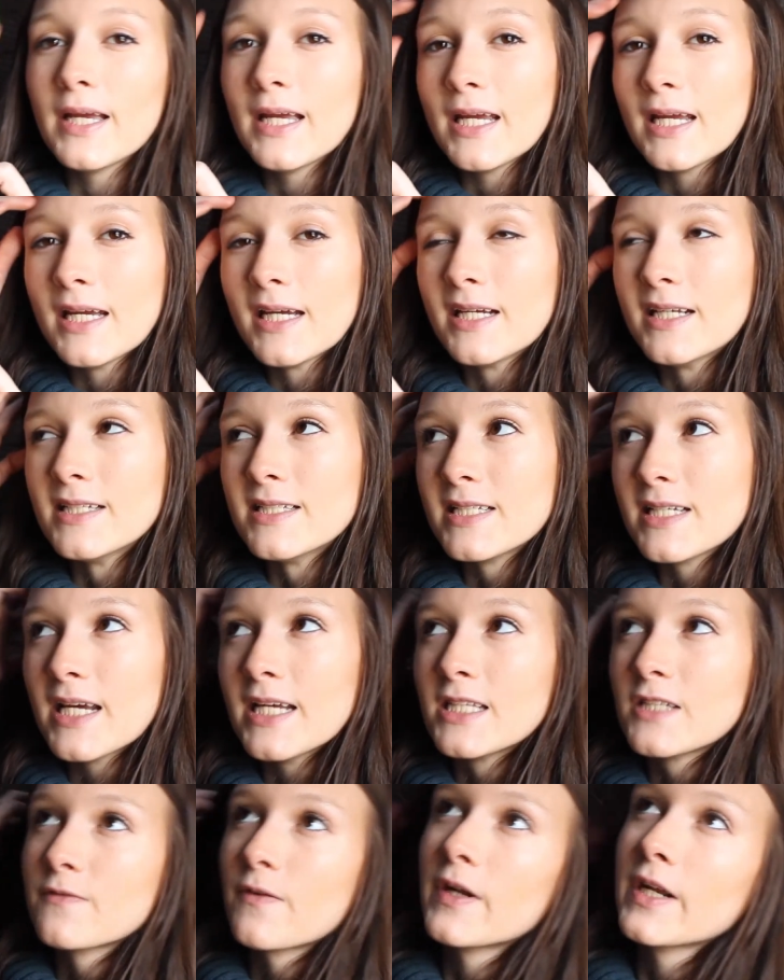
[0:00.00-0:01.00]
and
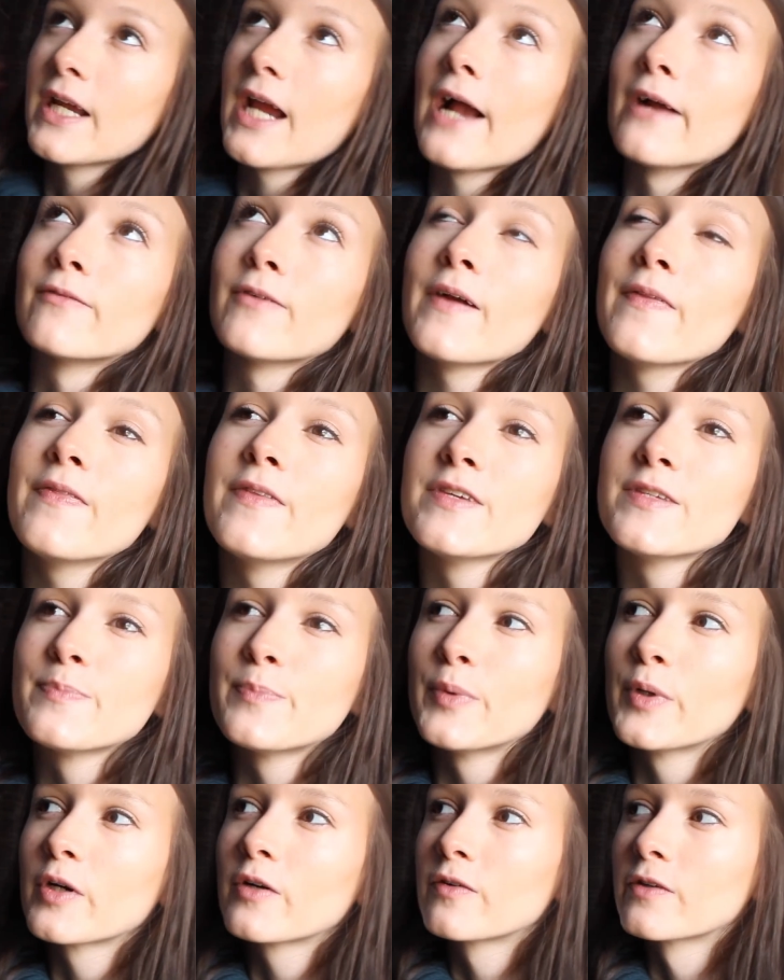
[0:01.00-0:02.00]
it's funny, I read this
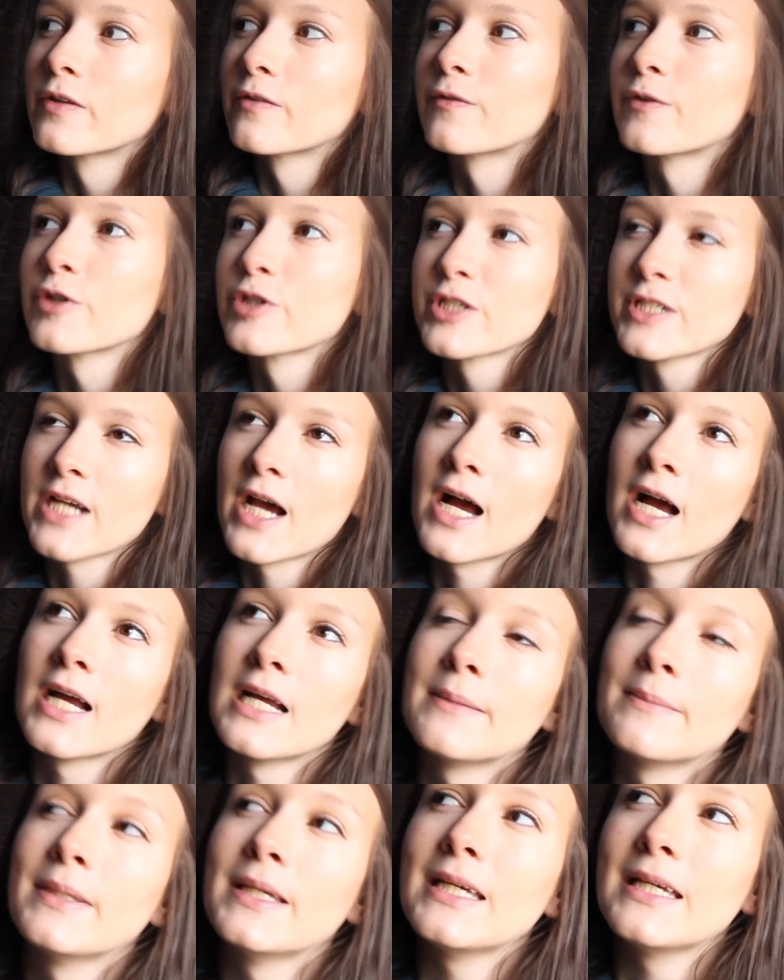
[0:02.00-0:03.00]
book for the first
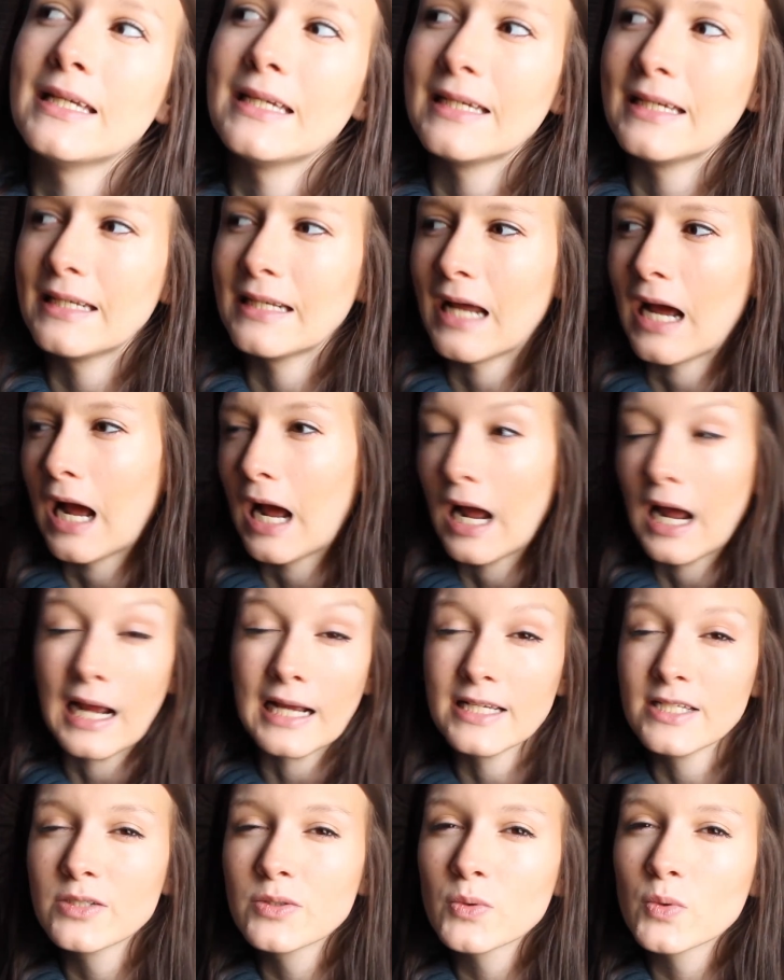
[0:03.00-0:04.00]
time in
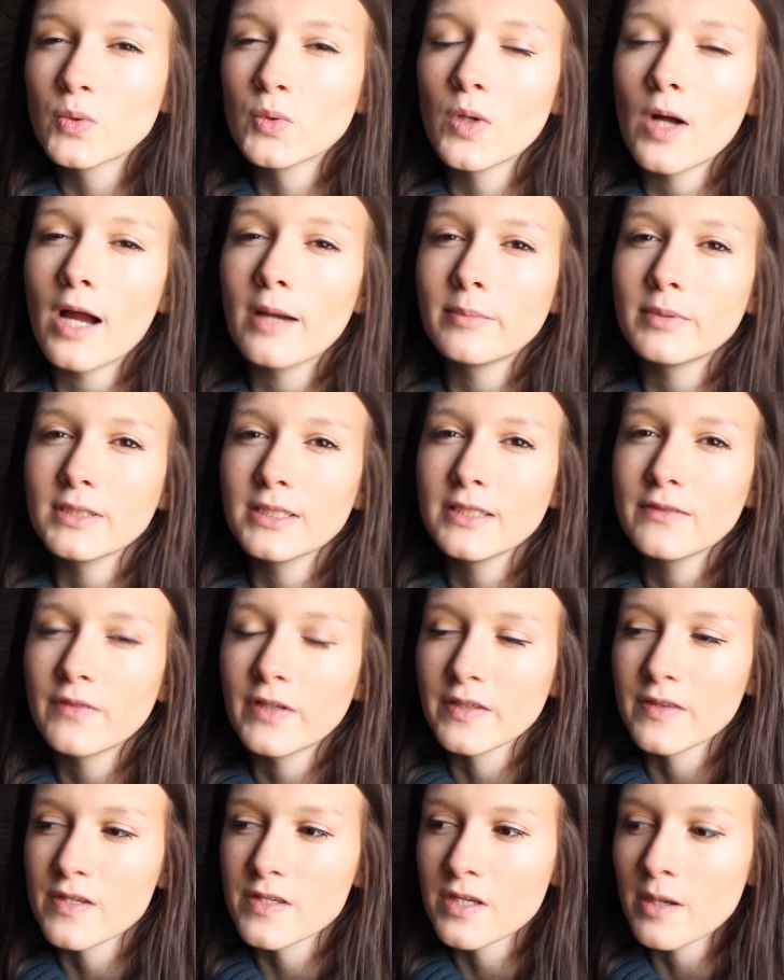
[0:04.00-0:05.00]
high school, I believe,
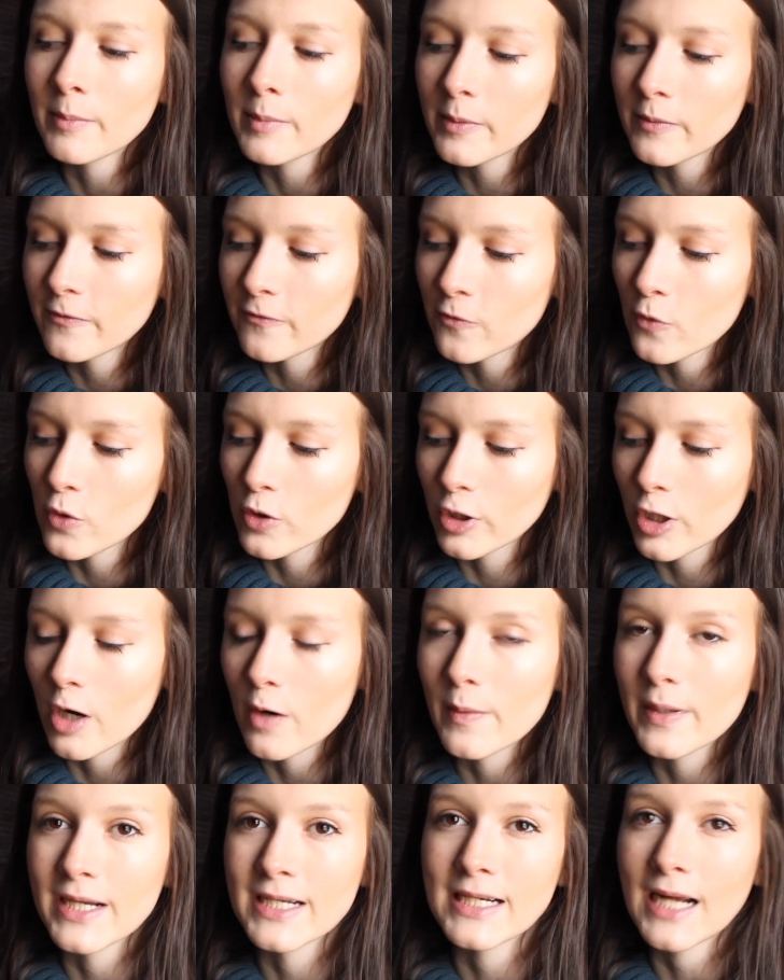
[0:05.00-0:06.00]
like the summer before
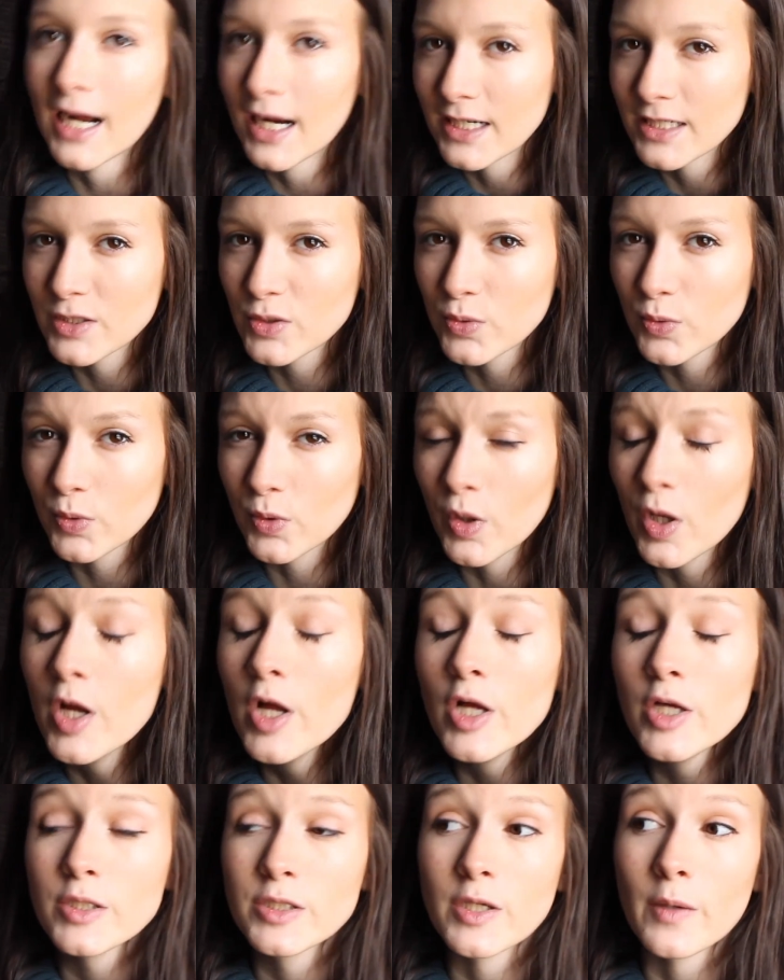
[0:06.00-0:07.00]
going into high school,
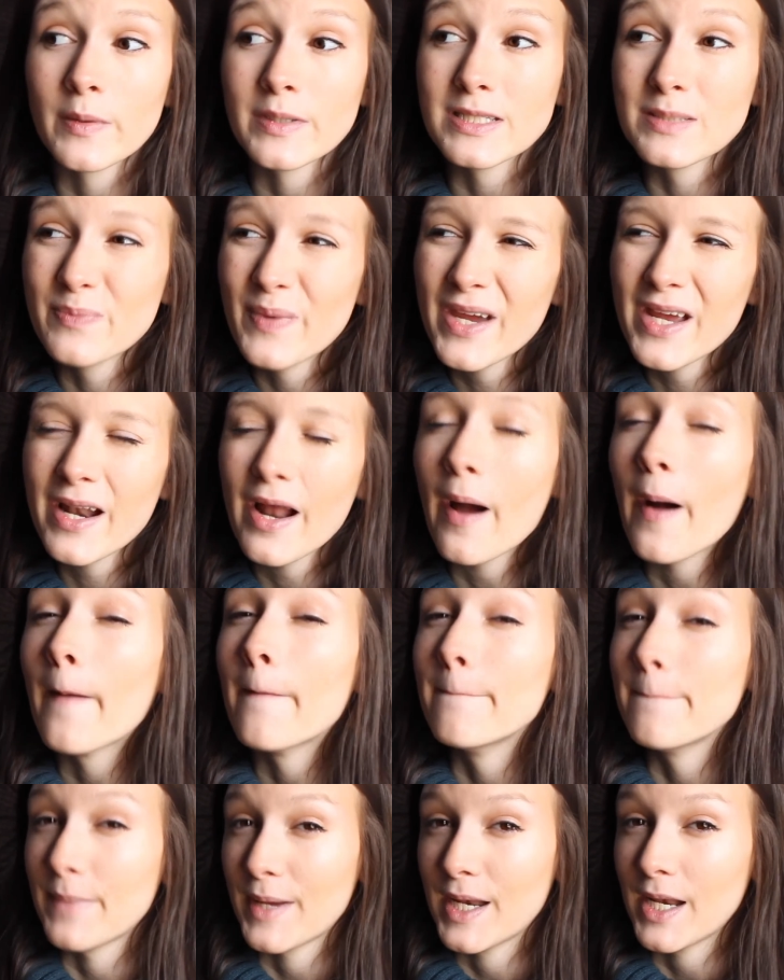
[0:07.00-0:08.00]
so it's been a
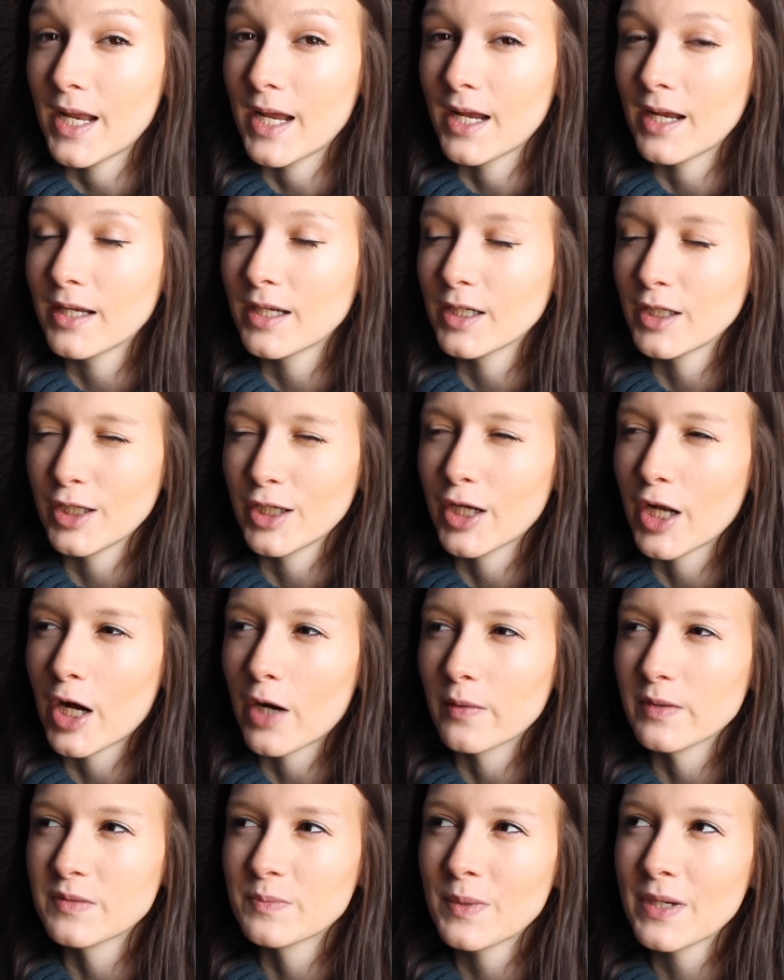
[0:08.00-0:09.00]
minute, you
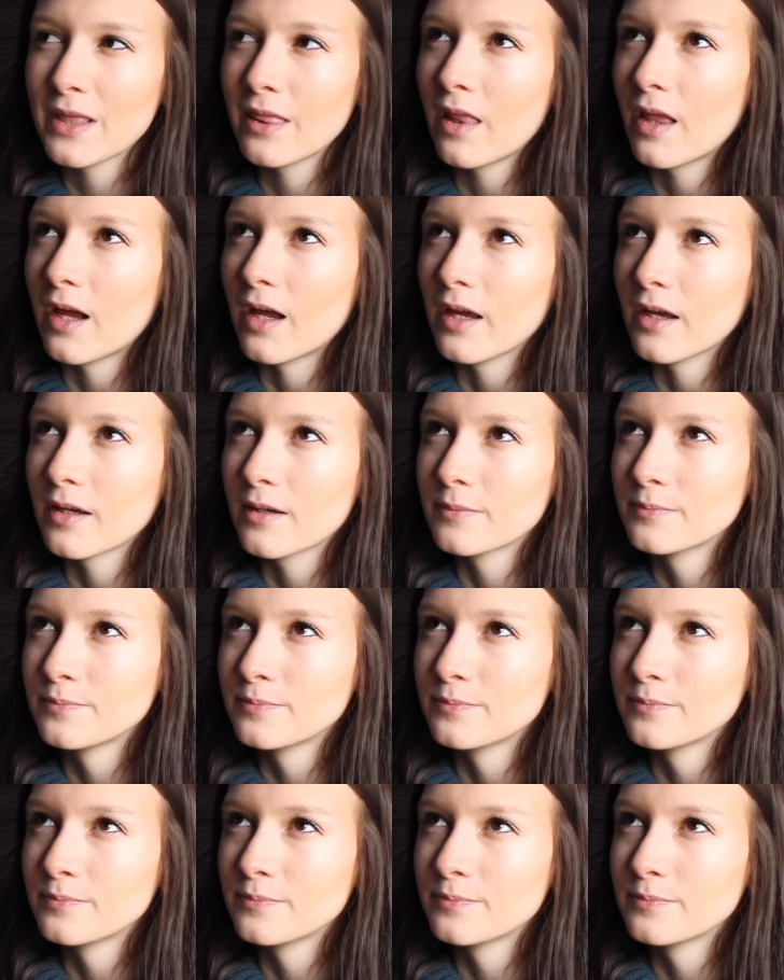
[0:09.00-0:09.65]
know, it's been like